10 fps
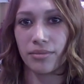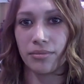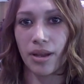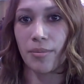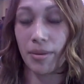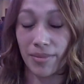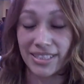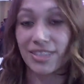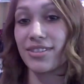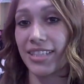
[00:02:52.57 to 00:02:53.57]
but my
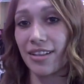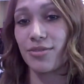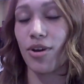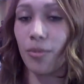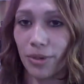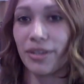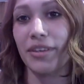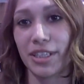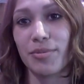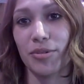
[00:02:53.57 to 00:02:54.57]
skills and talents will help bring in
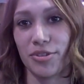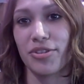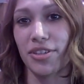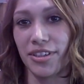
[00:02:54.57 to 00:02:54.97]
the exposure.